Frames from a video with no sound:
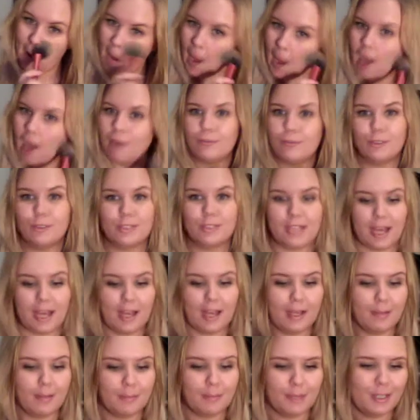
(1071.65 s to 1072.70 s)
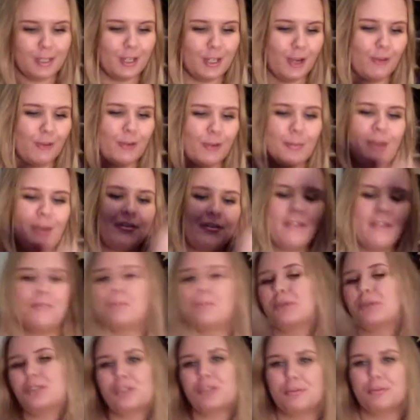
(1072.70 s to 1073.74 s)
of all time, no, my favourite
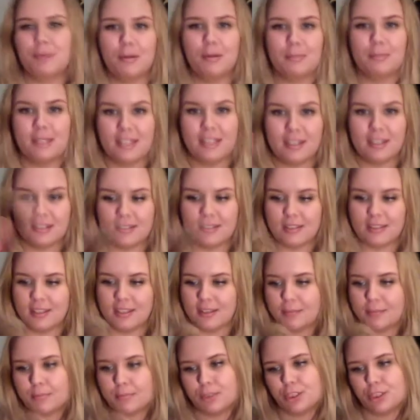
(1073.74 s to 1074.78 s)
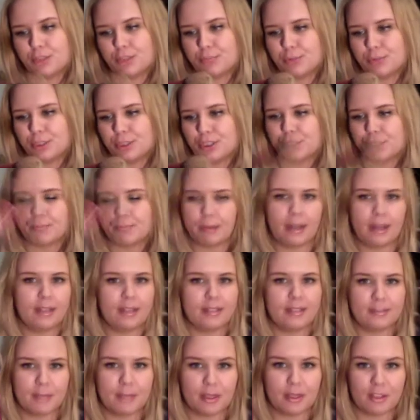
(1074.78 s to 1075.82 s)
brush at the moment is the Blush Brush by
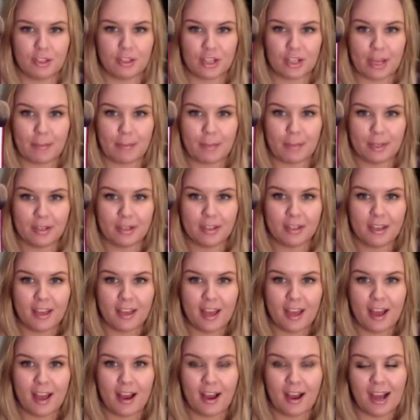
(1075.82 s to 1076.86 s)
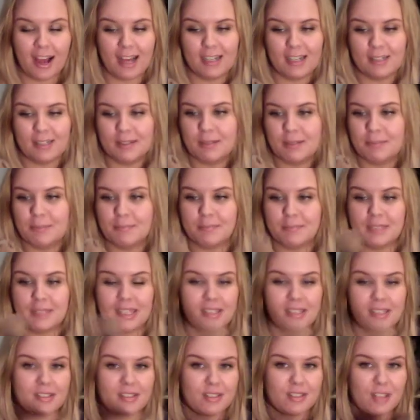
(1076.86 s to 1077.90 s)
Samantha Chapman.
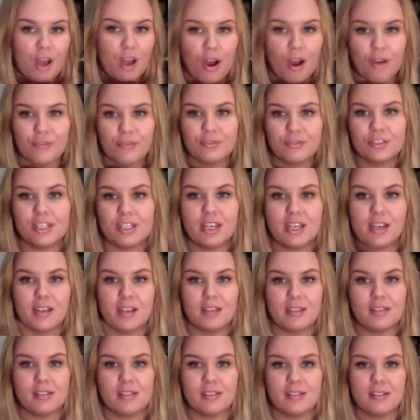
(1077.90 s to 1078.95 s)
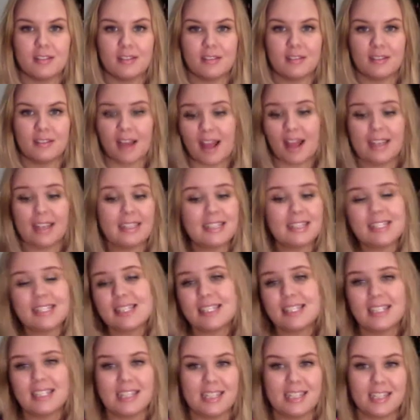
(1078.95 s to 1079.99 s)
It's soft, it's nice,
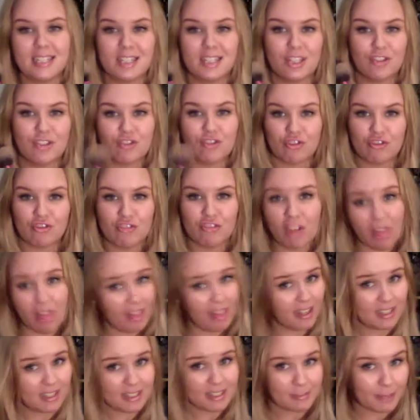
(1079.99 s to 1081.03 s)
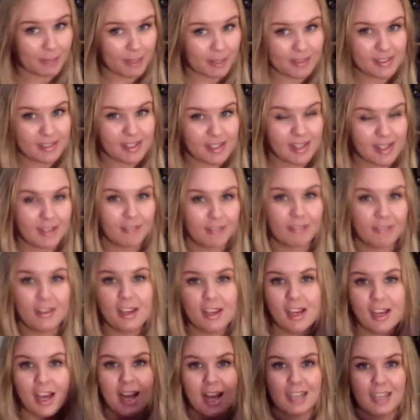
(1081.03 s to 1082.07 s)
it's not that expensive.
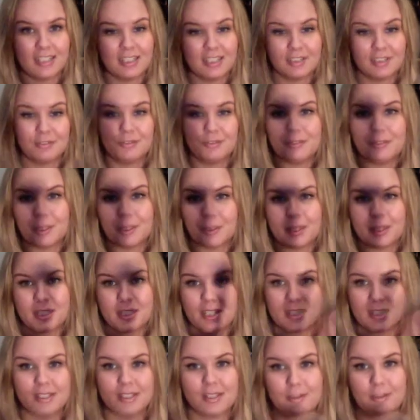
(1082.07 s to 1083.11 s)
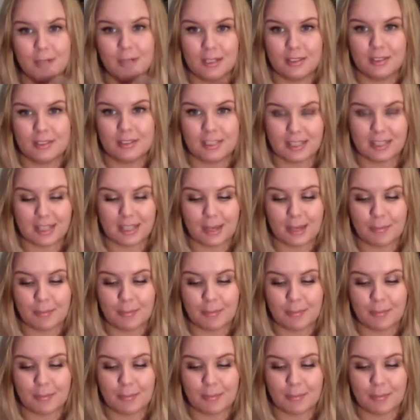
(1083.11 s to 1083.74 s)
I did a review on this, so I'll link that